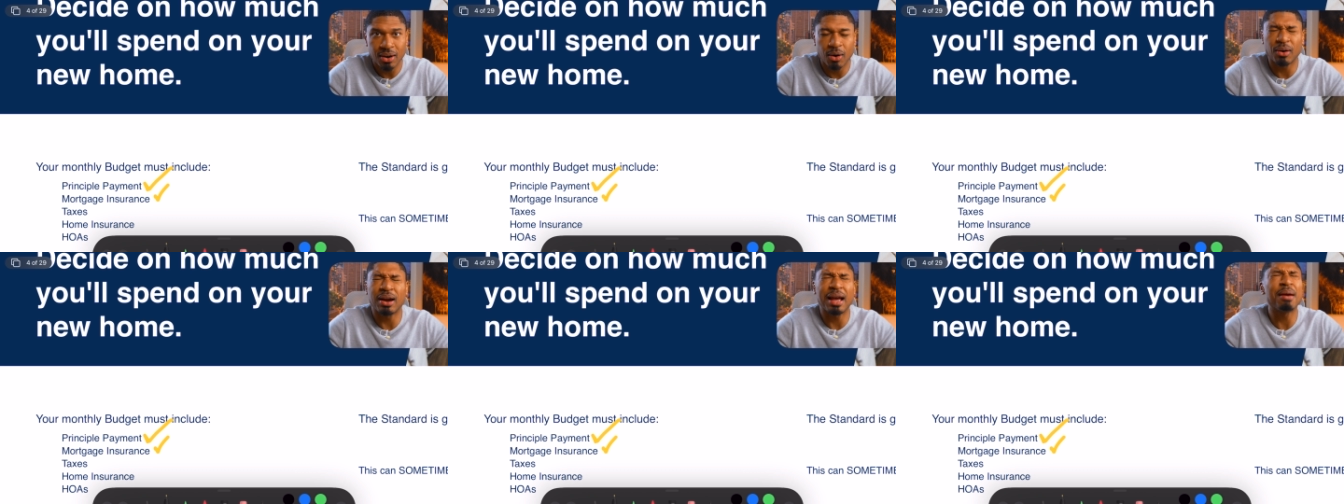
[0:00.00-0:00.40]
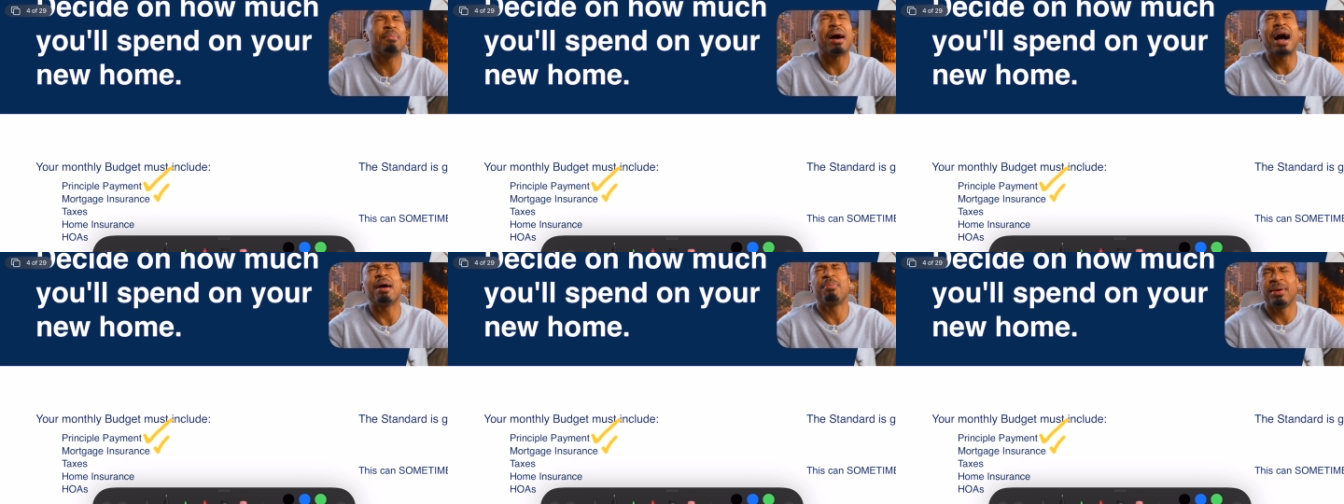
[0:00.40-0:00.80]
or
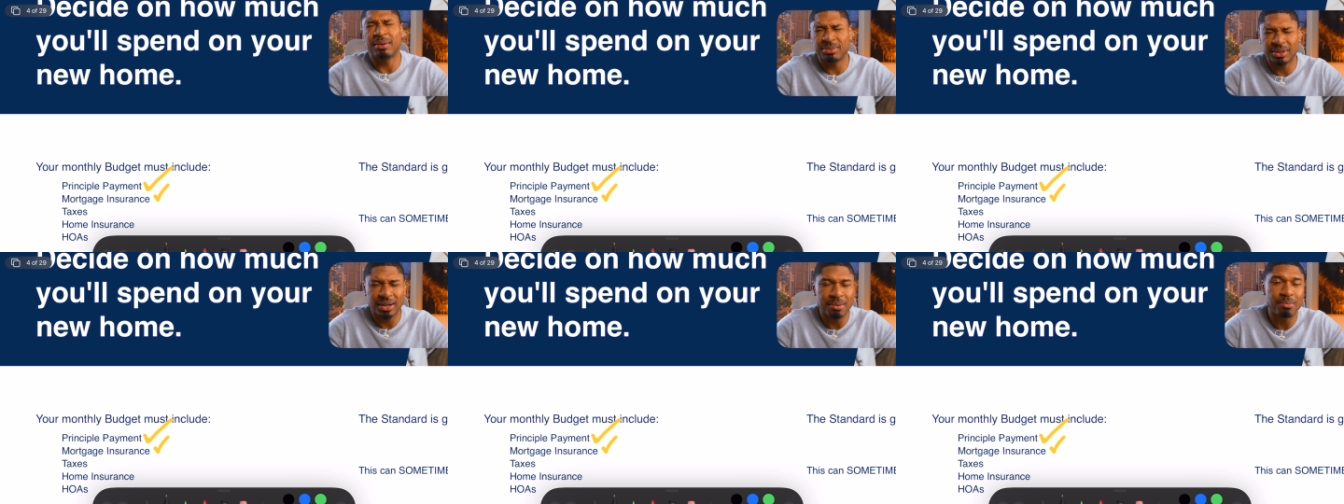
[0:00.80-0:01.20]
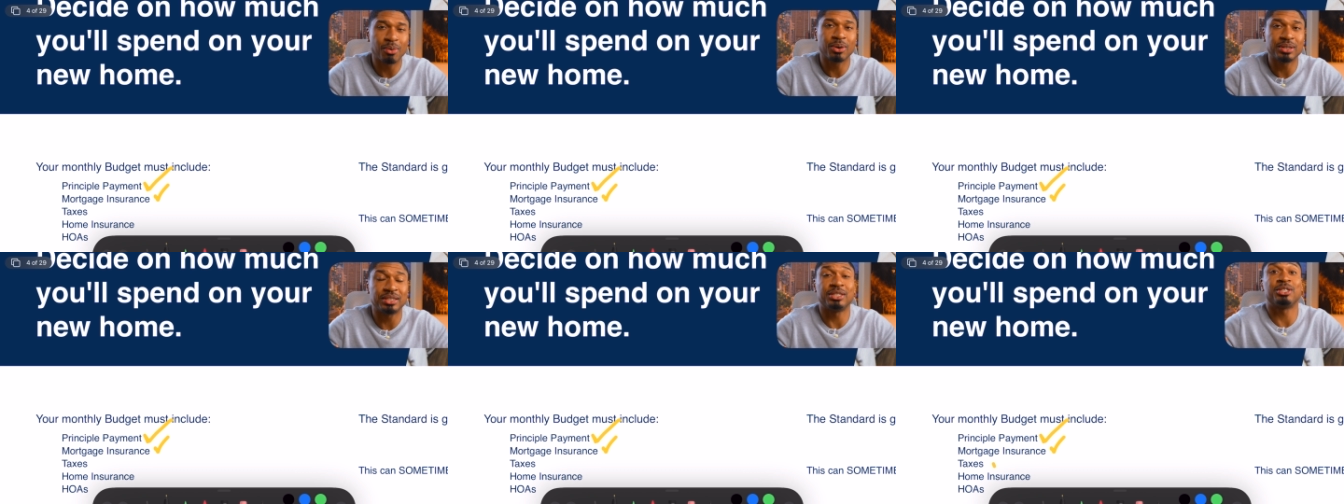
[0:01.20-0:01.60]
MIP, I'm sorry,
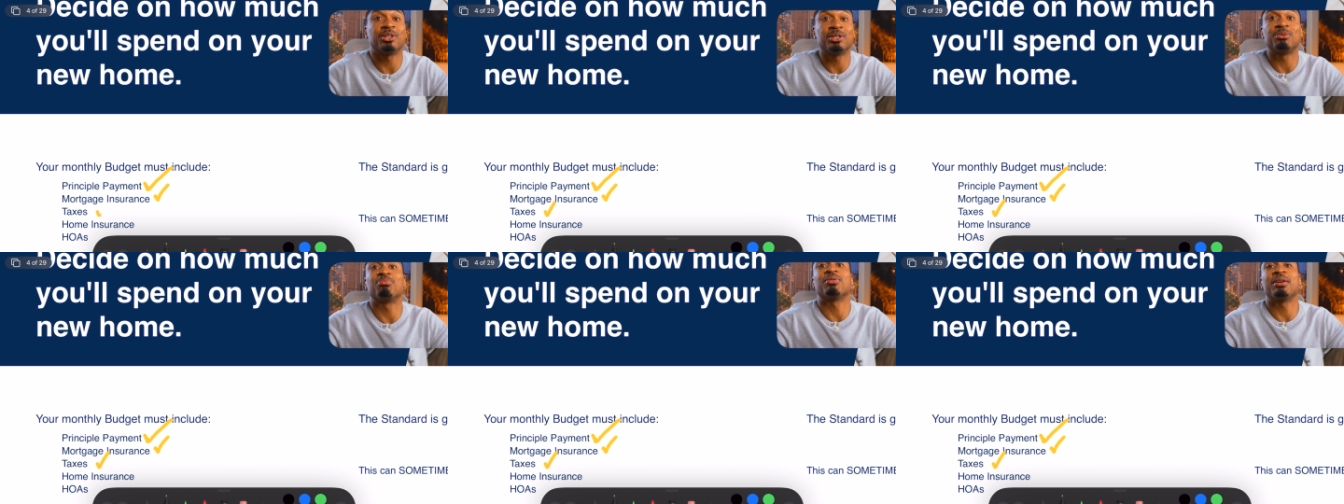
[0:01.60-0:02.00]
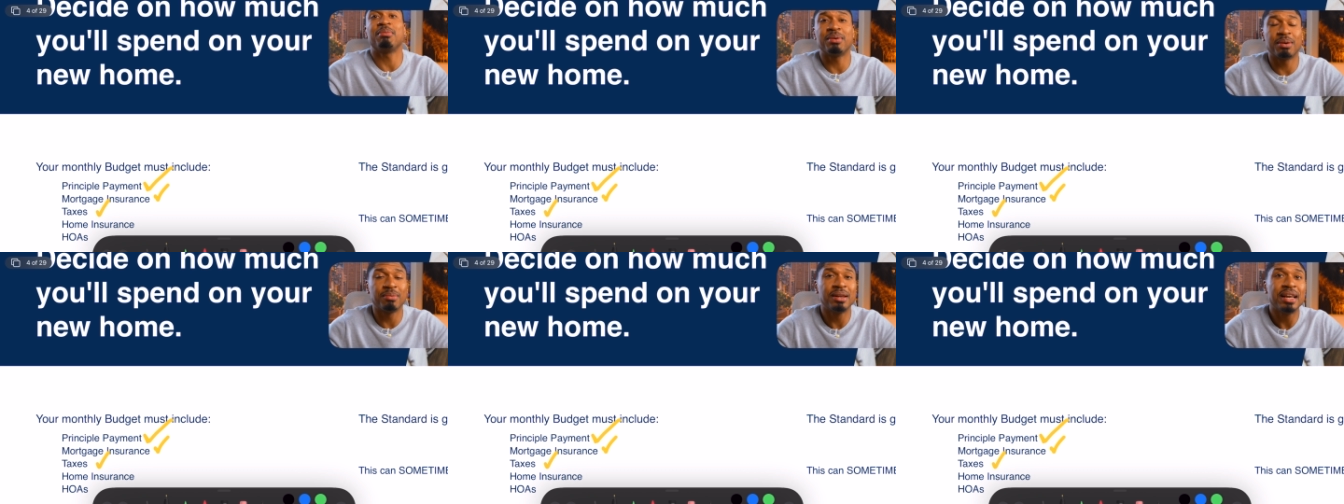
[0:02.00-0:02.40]
mortgage insurance
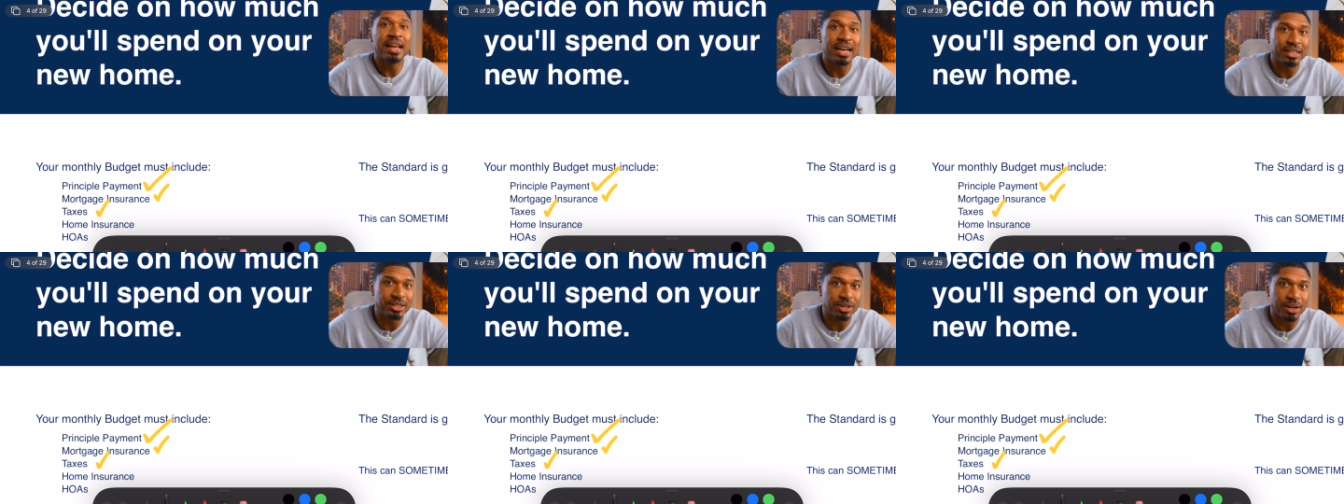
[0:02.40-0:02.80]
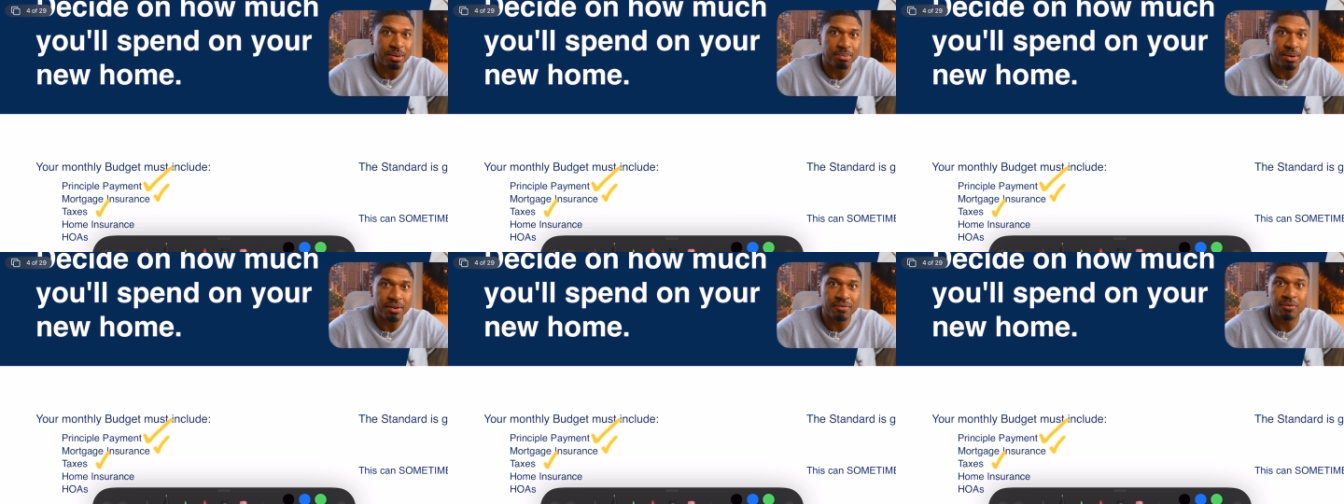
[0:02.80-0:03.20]
premium, is going to
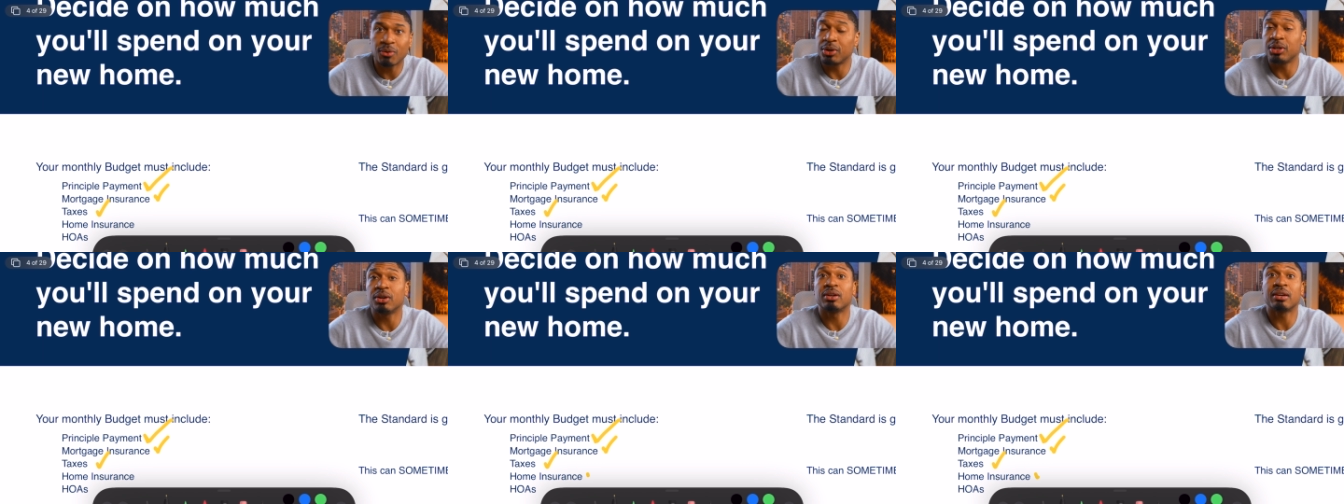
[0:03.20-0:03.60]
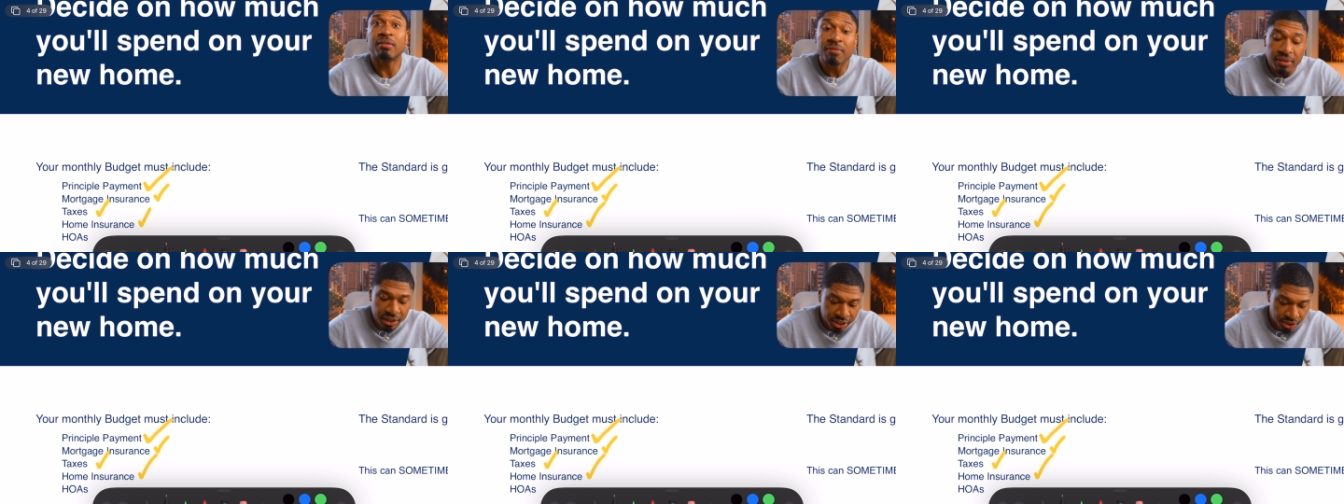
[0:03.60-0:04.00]
be for your
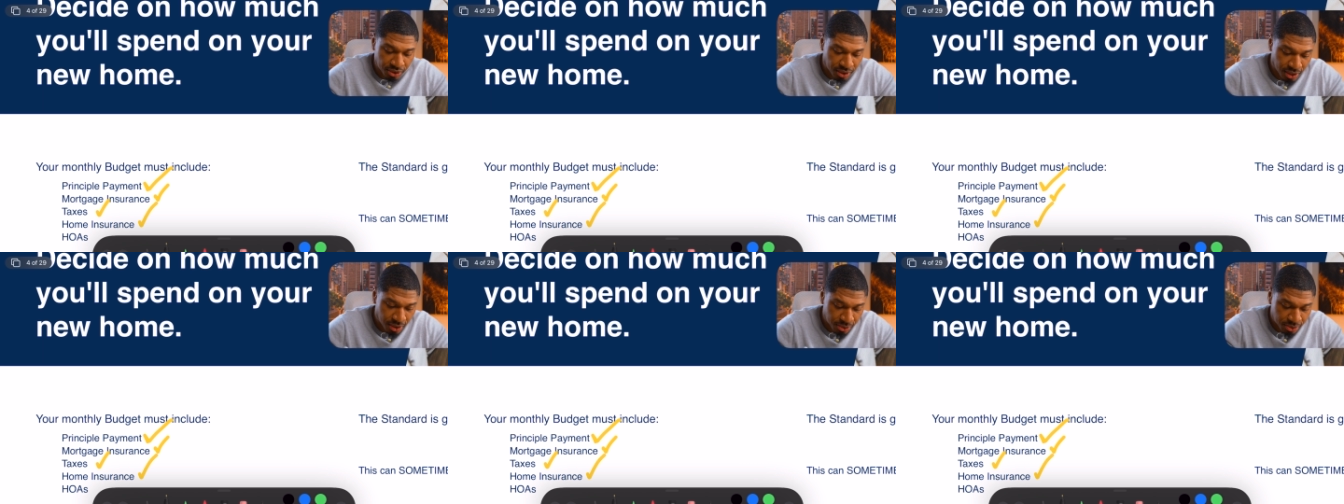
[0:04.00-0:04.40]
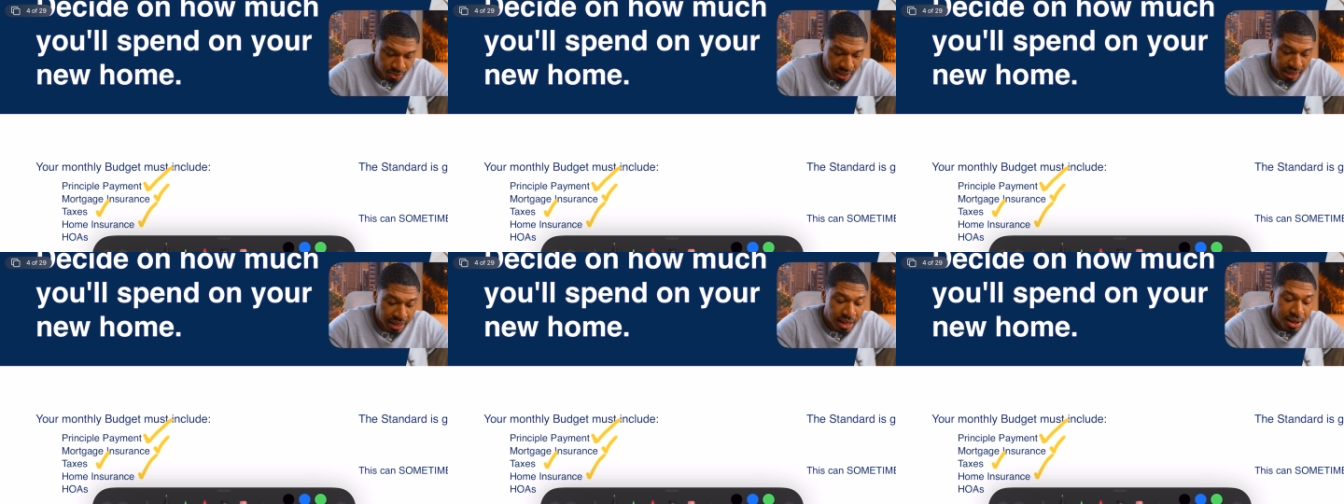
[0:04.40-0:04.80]
conventional loans,
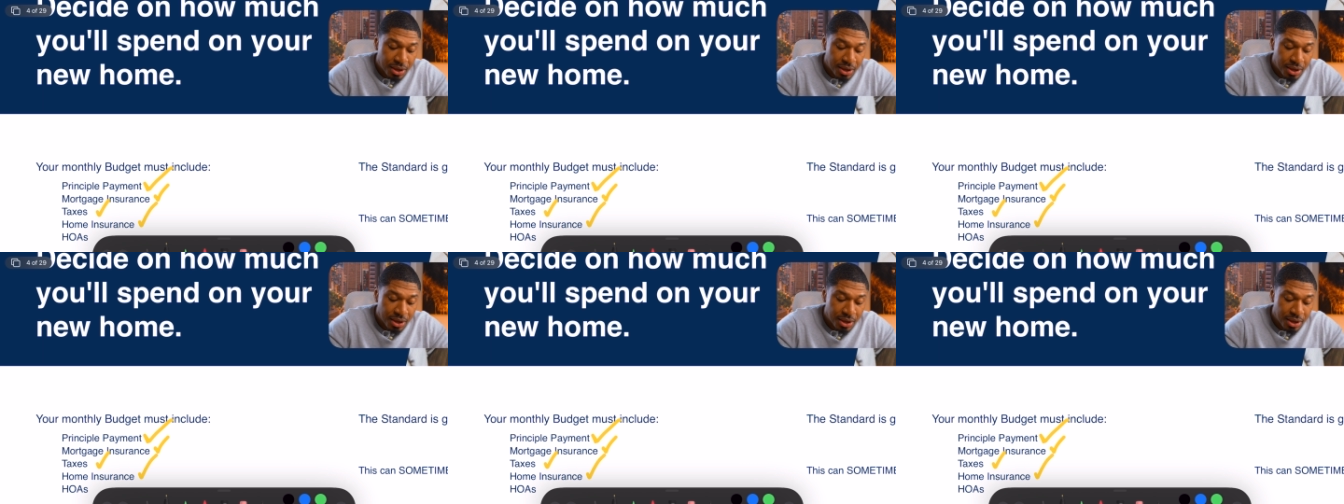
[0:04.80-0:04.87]
right?